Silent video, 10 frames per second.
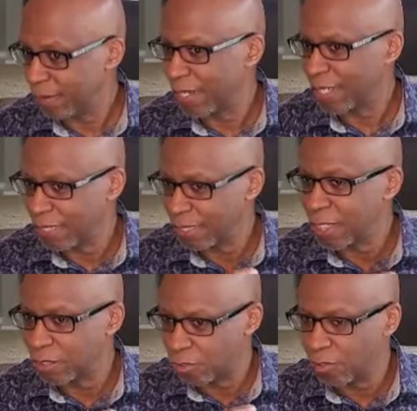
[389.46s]
right? It's
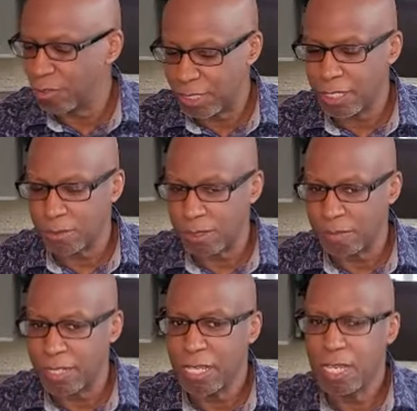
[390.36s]
not a true, genuine
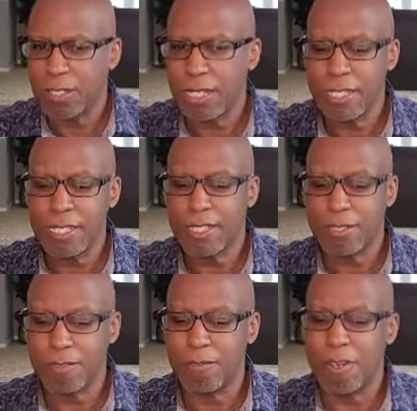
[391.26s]
faith. So I think
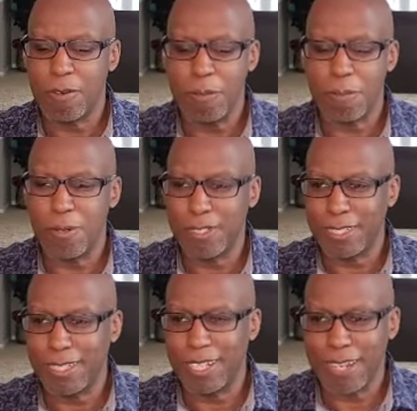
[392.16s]
it's very important
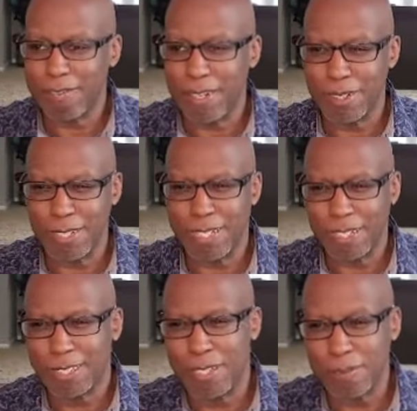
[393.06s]
to lay that foundation
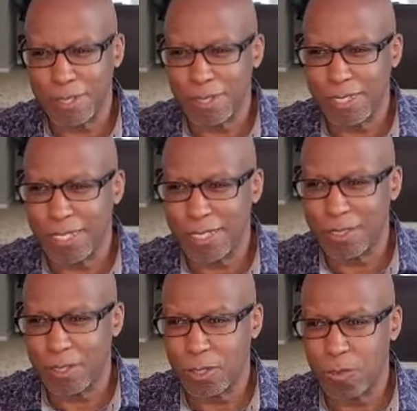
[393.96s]
because some can look at
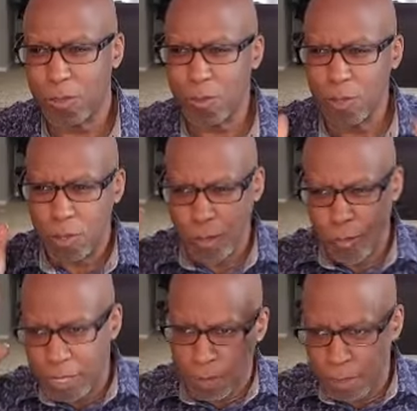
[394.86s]
this and go, well, whoa, whoa,
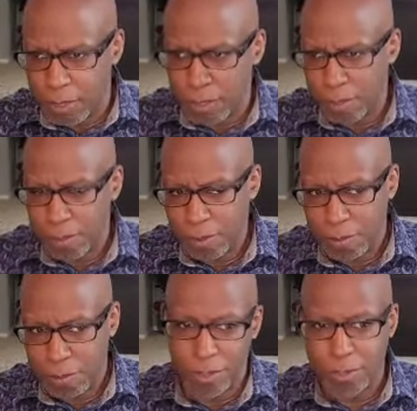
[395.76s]
wait a minute.
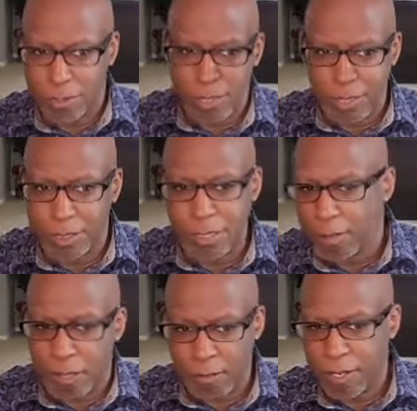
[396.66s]
Paul said it's just
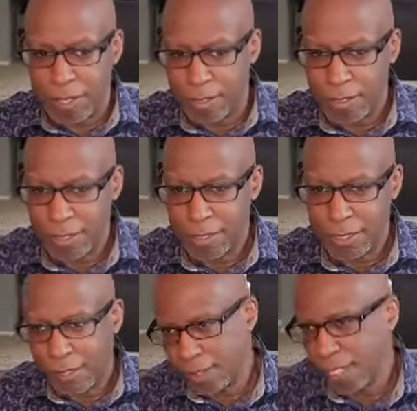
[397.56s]
about faith.
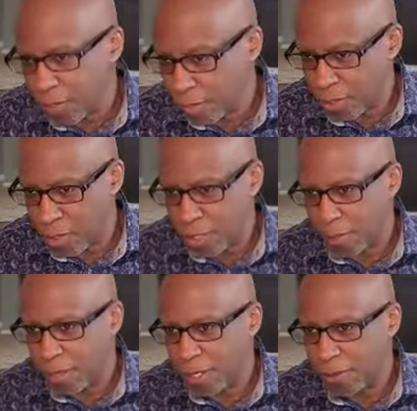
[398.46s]
Now, James is talking
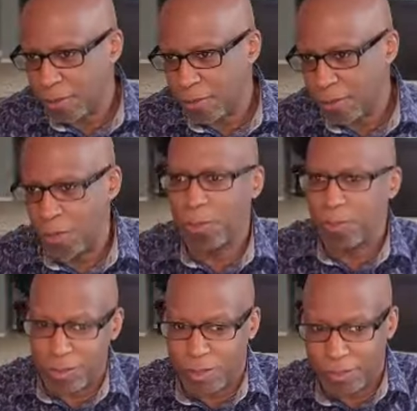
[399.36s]
about
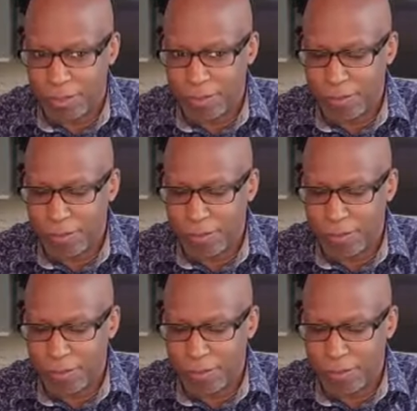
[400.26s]
works.